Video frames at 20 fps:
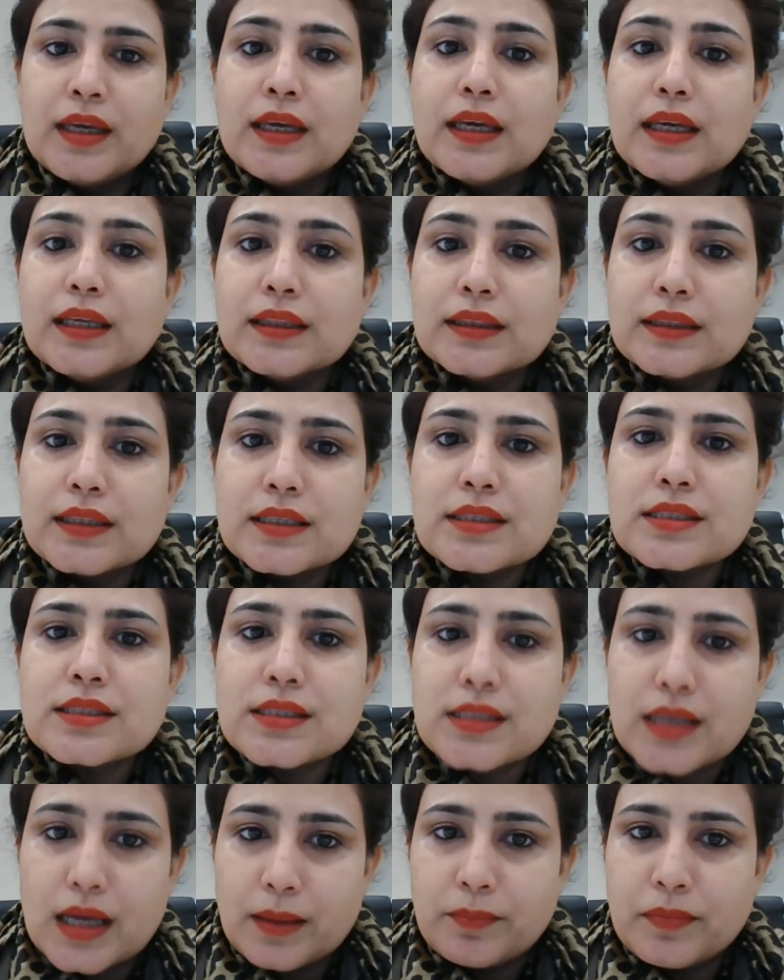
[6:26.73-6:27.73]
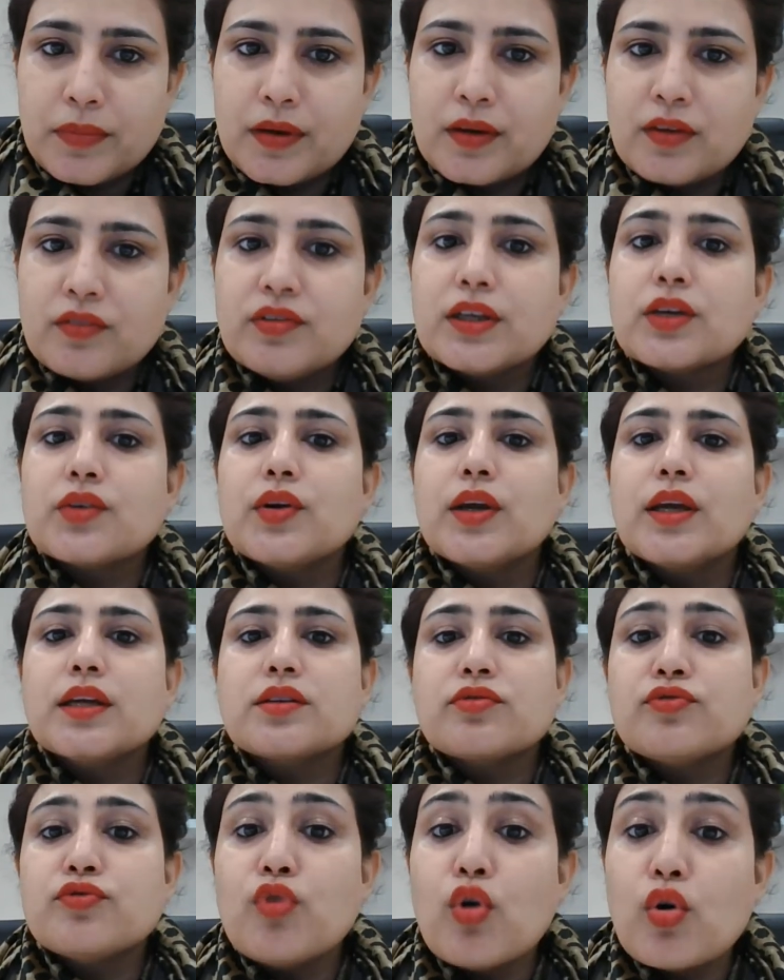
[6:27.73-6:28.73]
In this step, we create
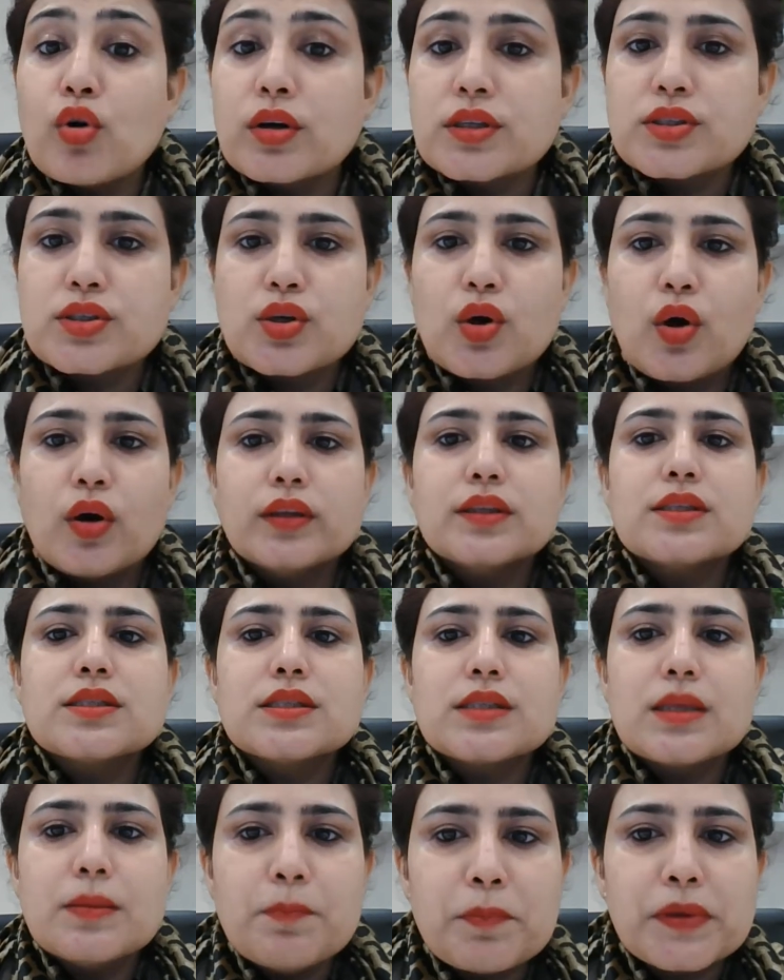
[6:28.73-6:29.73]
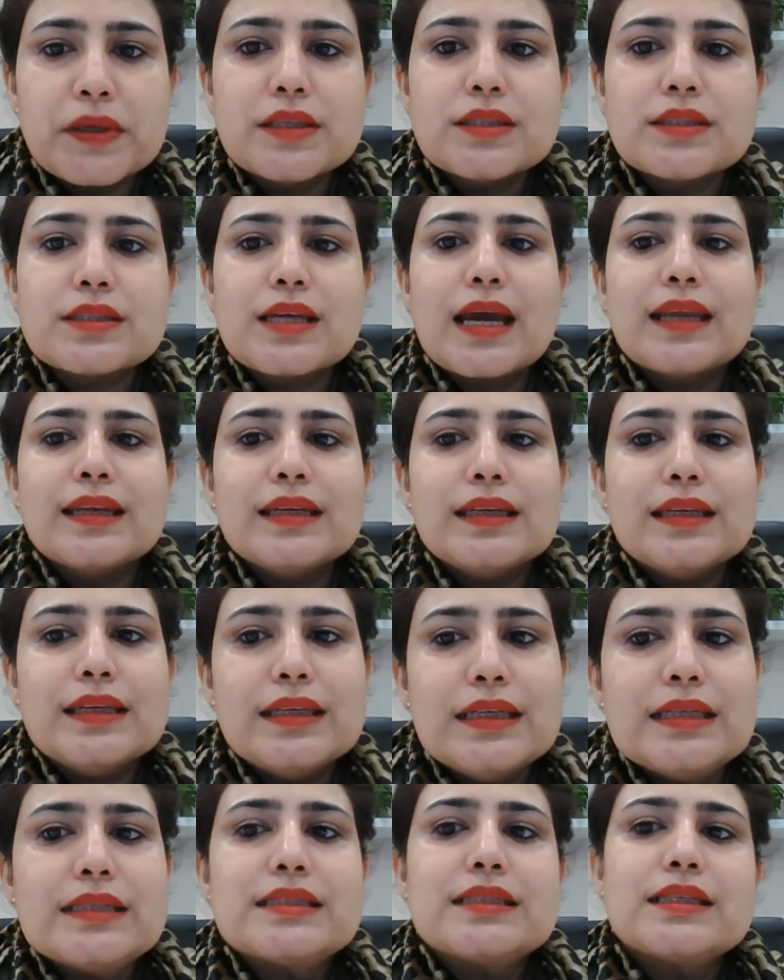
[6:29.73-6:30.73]
a focus on the simplest and
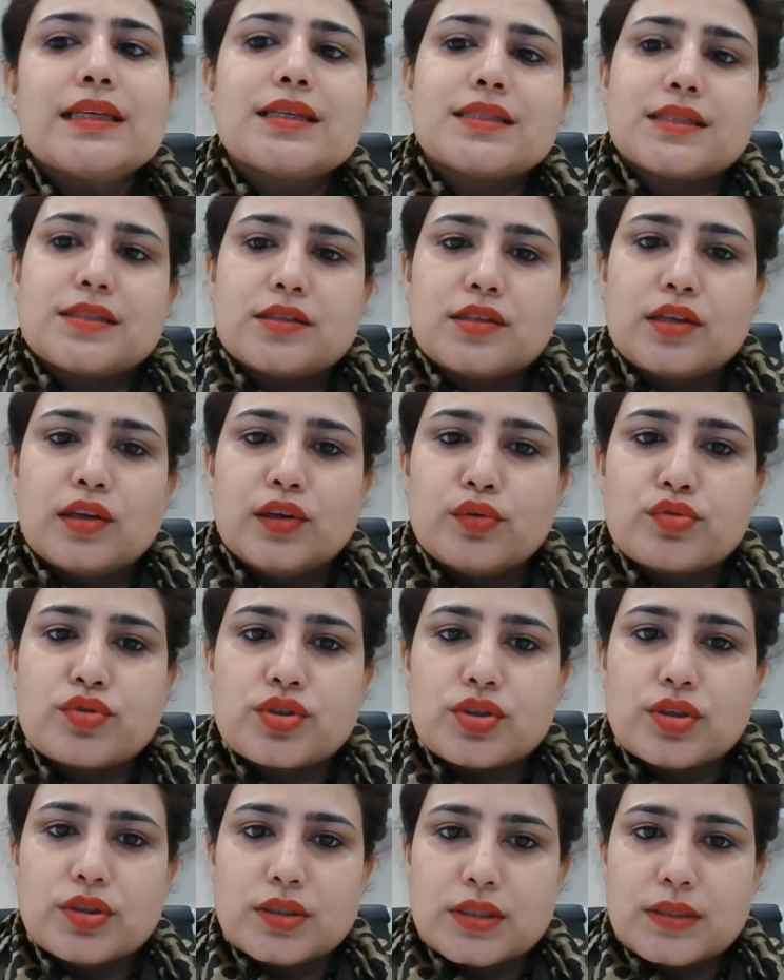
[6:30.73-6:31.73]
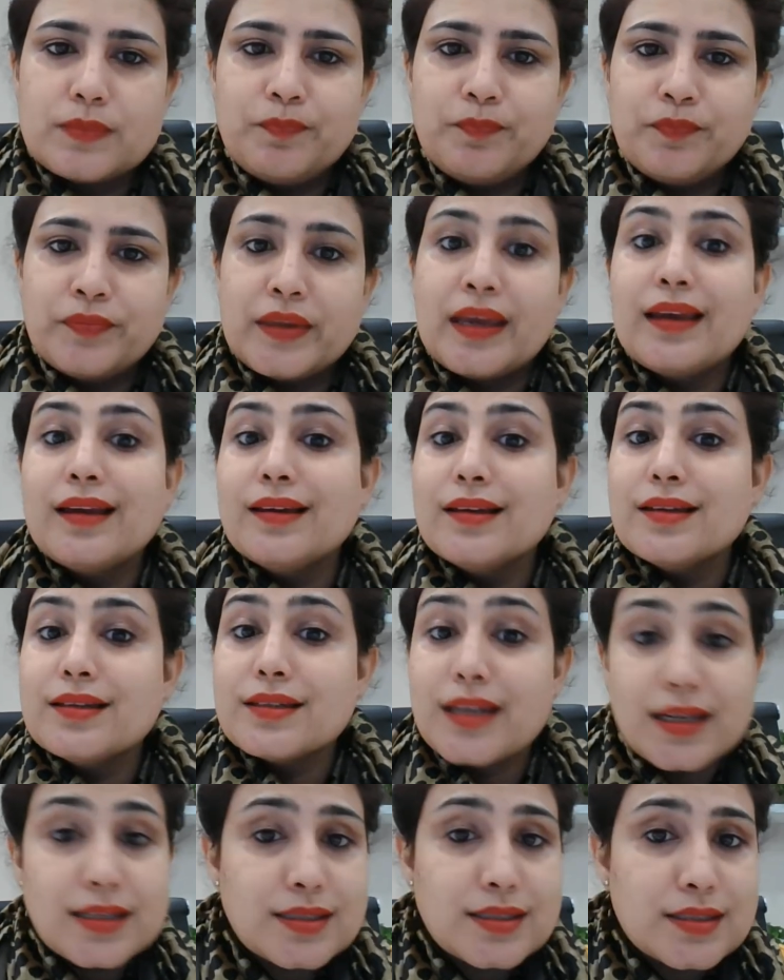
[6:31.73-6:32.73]
easiest solutions.
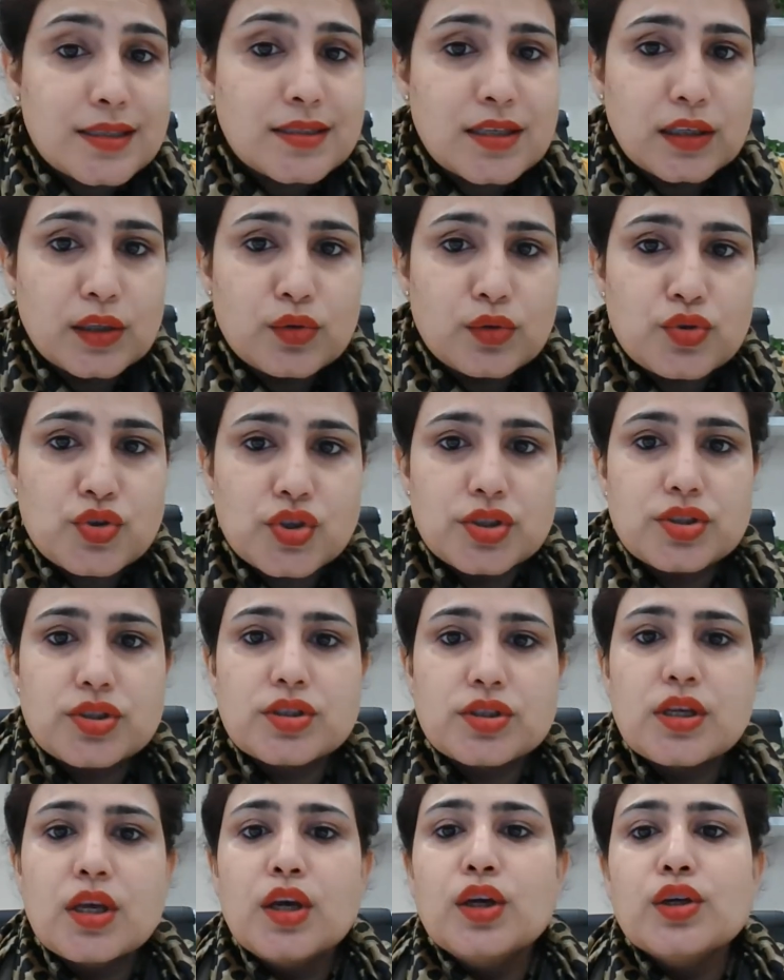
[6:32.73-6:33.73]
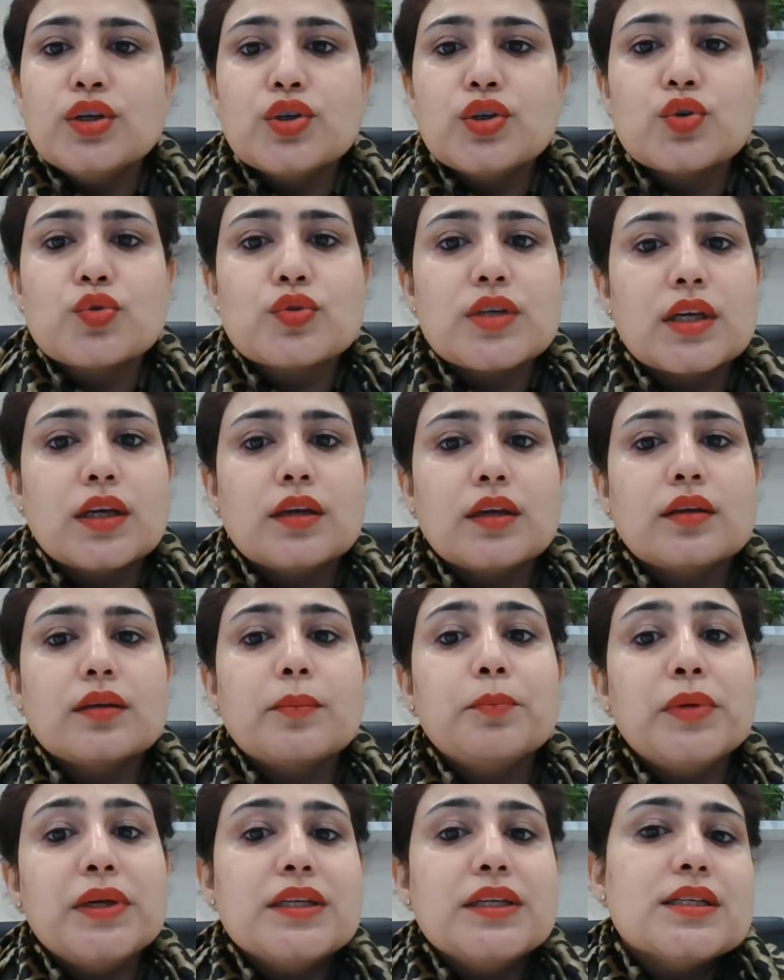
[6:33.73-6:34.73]
Test the solutions using
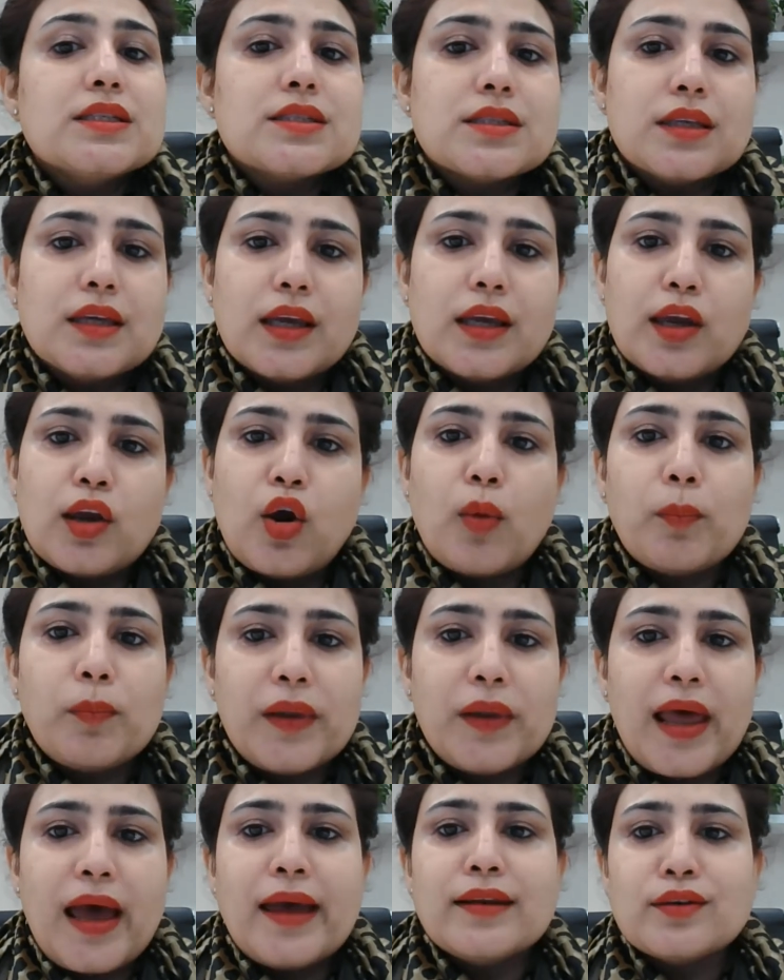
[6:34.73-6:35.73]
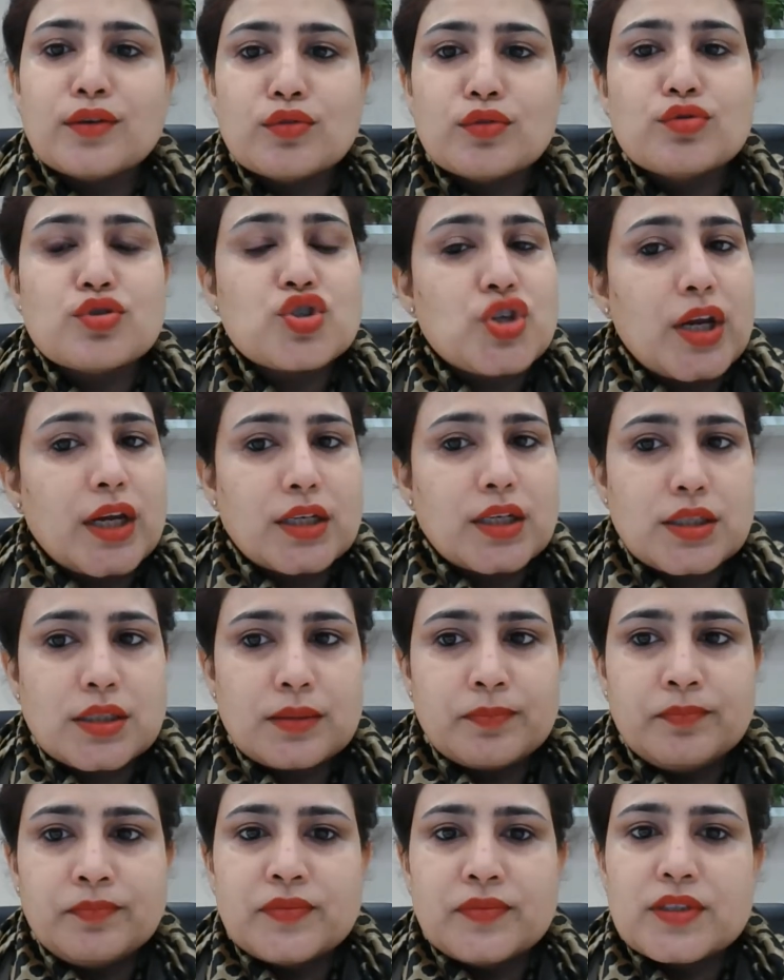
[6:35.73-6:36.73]
PDCA or Plan, Do, Check
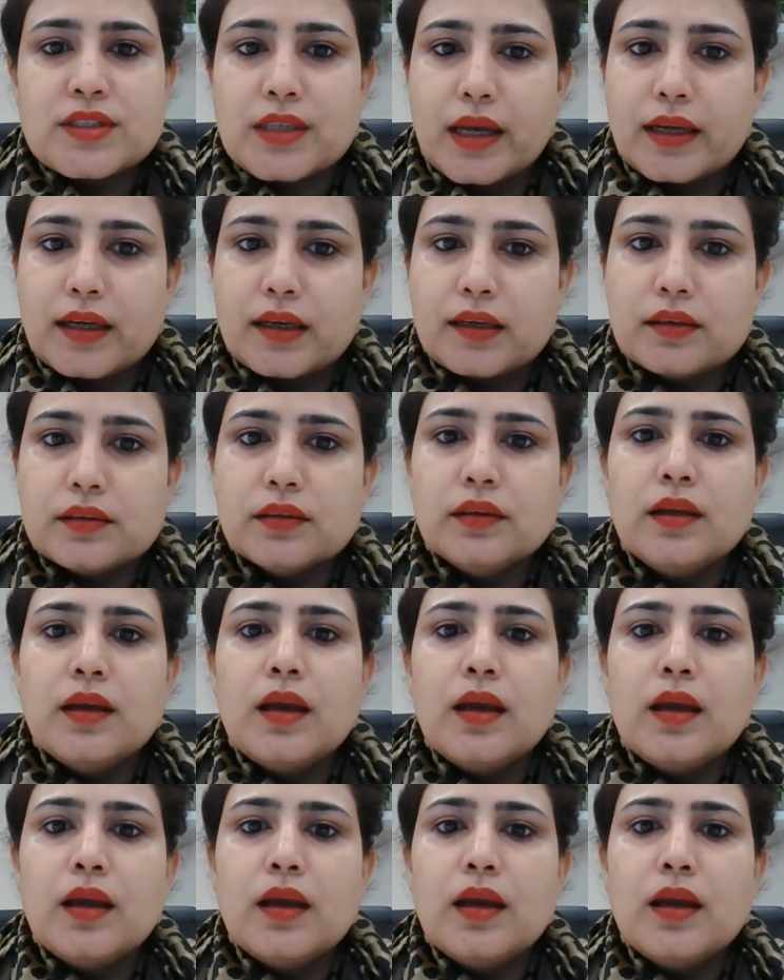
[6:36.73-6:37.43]
cycle.